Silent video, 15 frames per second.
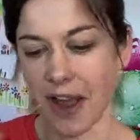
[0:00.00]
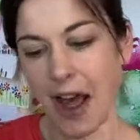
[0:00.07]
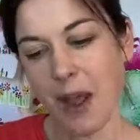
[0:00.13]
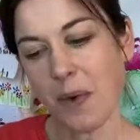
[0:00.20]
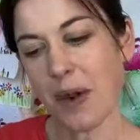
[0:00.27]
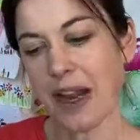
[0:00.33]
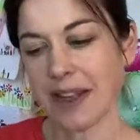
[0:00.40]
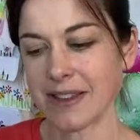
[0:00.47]
I
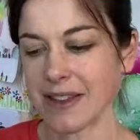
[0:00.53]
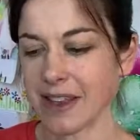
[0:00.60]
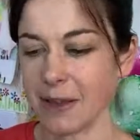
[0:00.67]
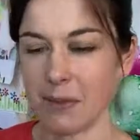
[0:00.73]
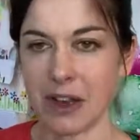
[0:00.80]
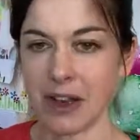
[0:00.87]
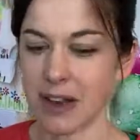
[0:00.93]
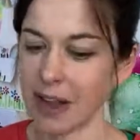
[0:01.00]
will answer them
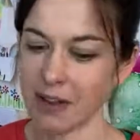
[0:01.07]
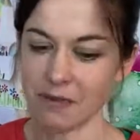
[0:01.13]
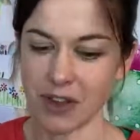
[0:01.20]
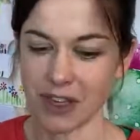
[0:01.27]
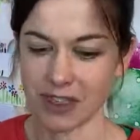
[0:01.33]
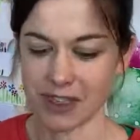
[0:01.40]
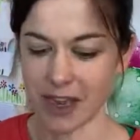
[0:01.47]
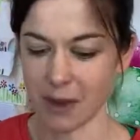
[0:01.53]
in like
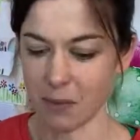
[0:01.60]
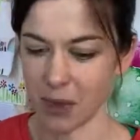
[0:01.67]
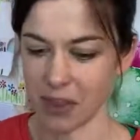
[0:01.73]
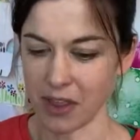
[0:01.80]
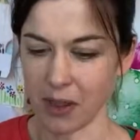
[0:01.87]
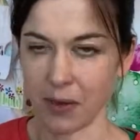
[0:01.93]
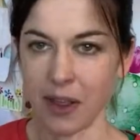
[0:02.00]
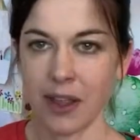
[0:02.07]
real time with
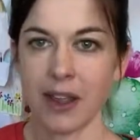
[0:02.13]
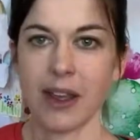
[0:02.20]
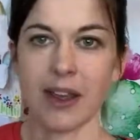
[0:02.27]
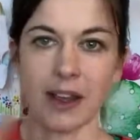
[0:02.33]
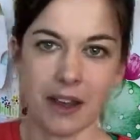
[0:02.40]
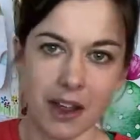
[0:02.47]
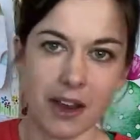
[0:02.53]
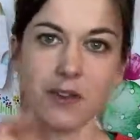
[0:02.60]
you
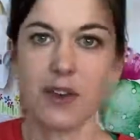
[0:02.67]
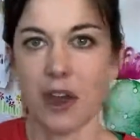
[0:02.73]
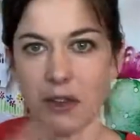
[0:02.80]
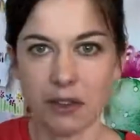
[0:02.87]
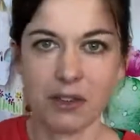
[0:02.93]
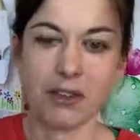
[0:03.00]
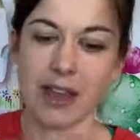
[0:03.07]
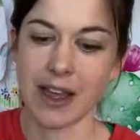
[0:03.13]
and kind of go
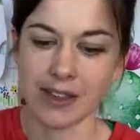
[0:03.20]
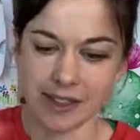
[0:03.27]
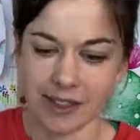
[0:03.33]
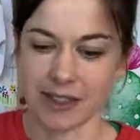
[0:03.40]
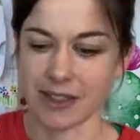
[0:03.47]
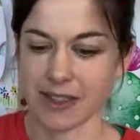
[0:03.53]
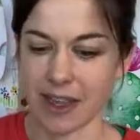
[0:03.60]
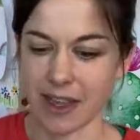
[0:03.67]
through the
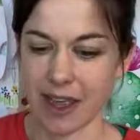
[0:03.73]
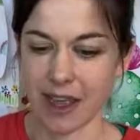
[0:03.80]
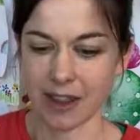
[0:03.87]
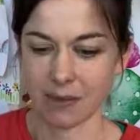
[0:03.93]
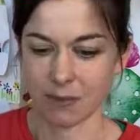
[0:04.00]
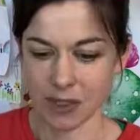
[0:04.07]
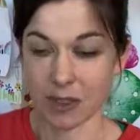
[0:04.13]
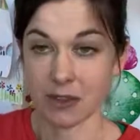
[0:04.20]
answers as I get
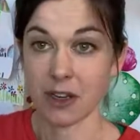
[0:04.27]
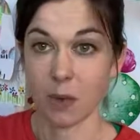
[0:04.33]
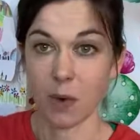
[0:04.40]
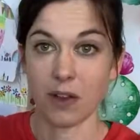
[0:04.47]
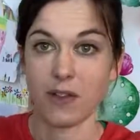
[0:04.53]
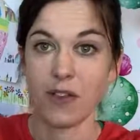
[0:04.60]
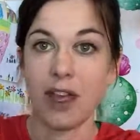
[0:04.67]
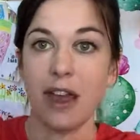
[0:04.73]
them. So don't worry
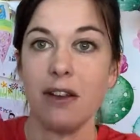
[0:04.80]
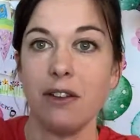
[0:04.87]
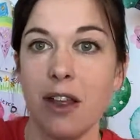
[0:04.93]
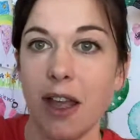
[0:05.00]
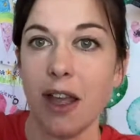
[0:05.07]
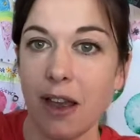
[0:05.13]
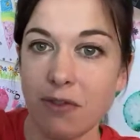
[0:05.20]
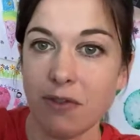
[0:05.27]
if you get
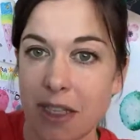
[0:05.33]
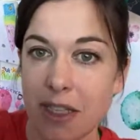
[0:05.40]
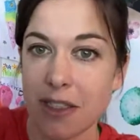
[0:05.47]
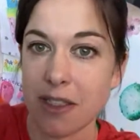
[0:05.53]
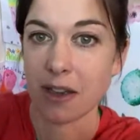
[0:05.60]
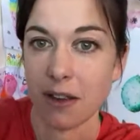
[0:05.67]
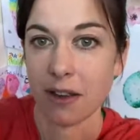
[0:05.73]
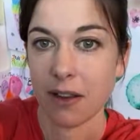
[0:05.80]
really
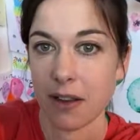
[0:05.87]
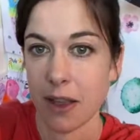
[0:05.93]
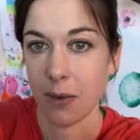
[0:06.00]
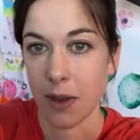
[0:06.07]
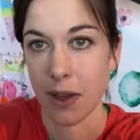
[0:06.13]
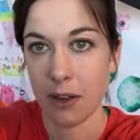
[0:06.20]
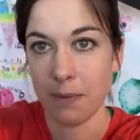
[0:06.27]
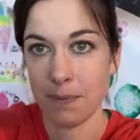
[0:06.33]
stuck. Here
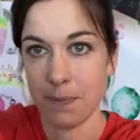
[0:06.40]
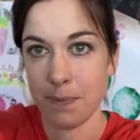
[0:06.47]
we are.